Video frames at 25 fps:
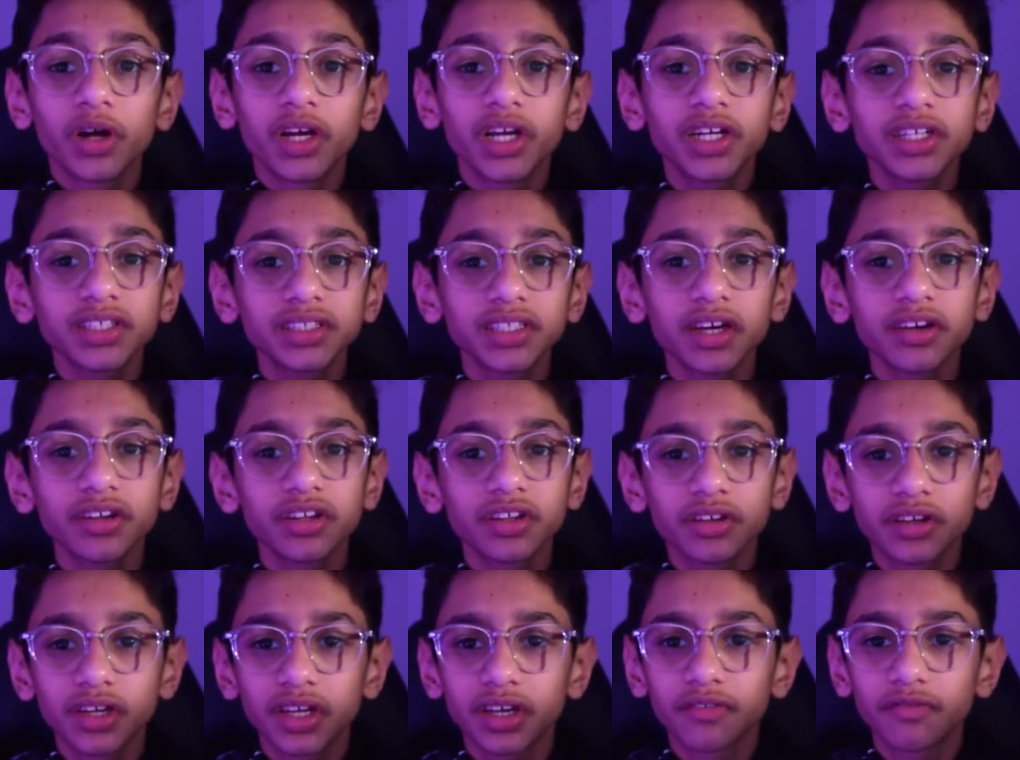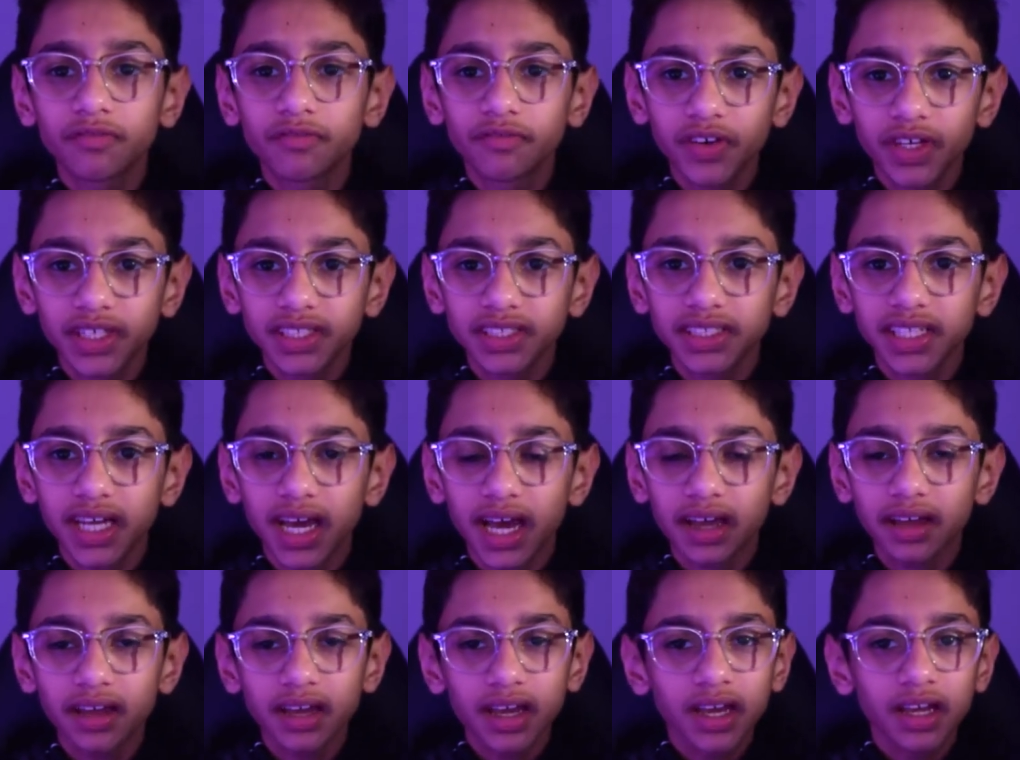here's how you can fix
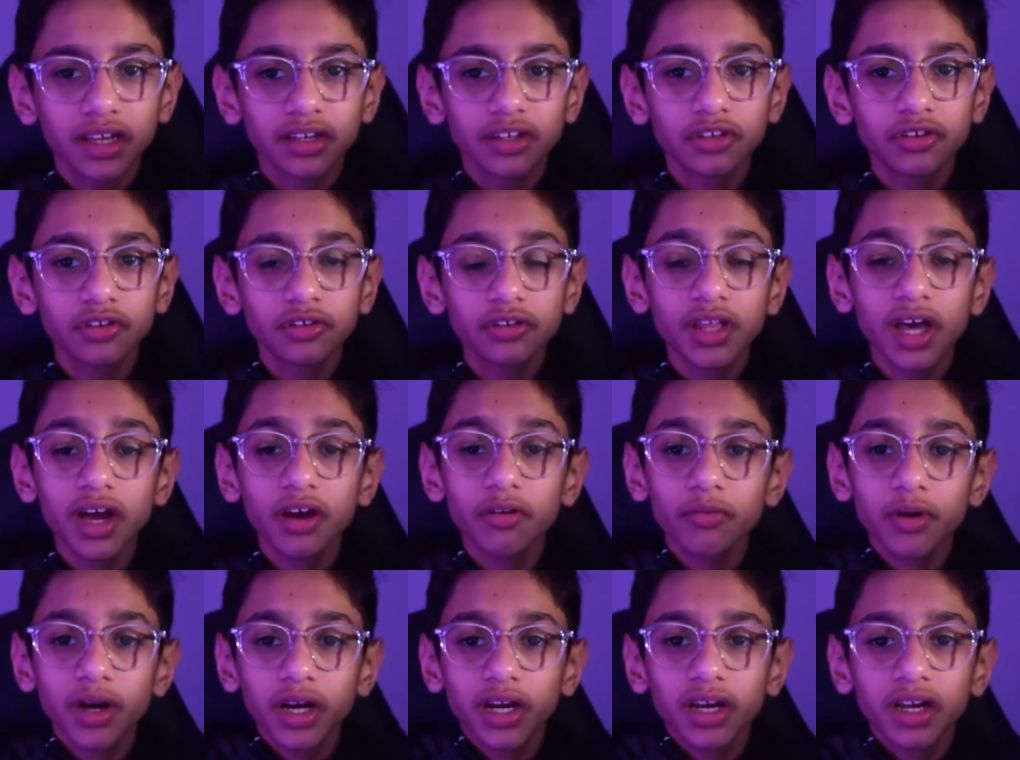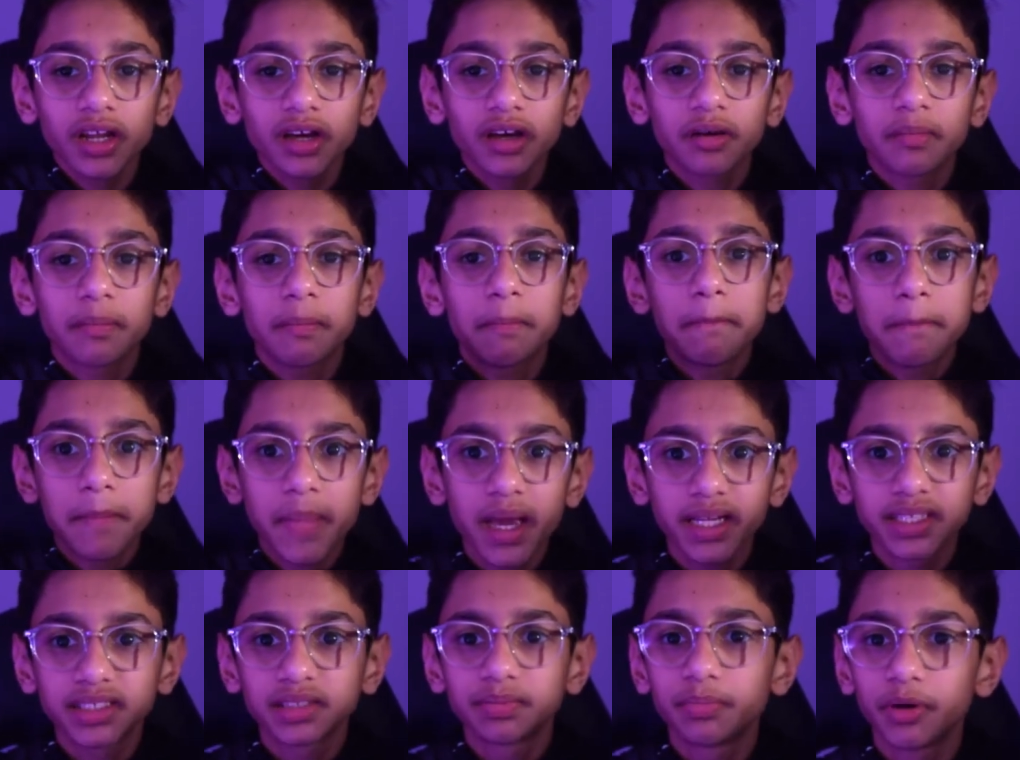that. To do that, we're gonna
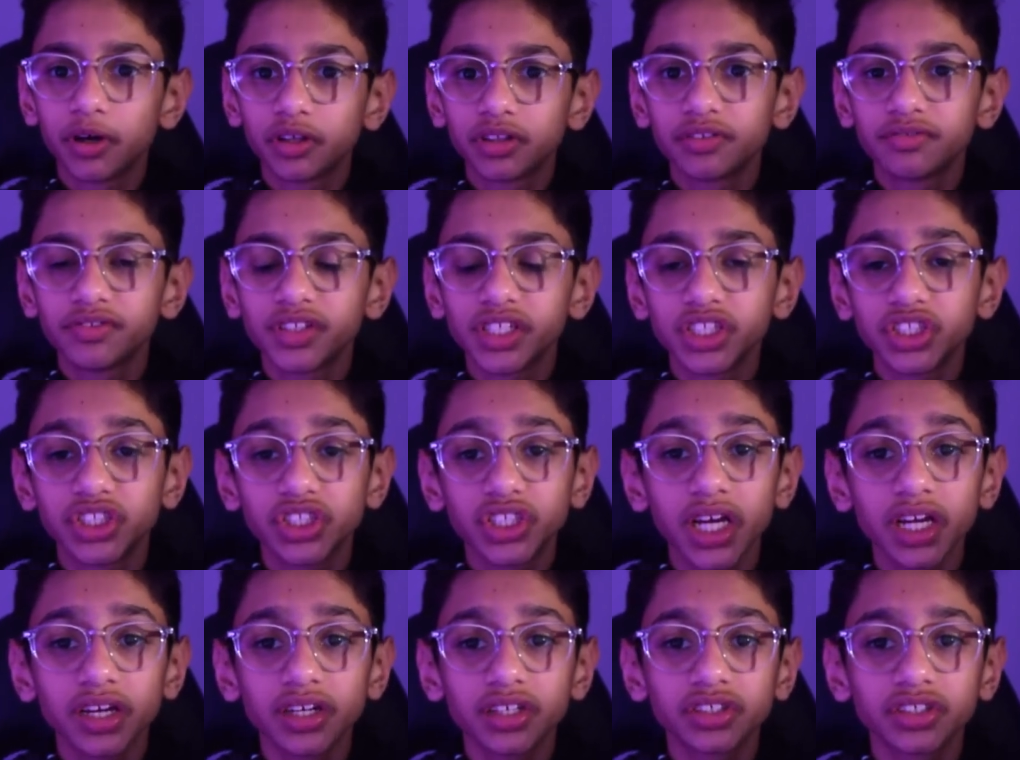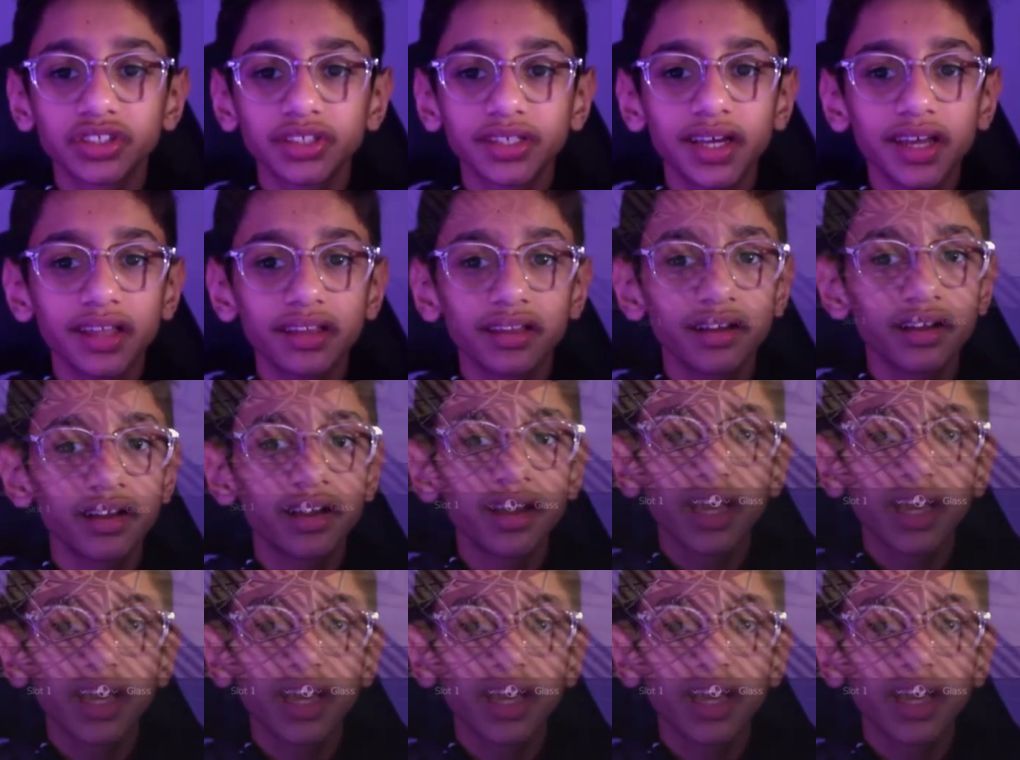mix both of these shaders together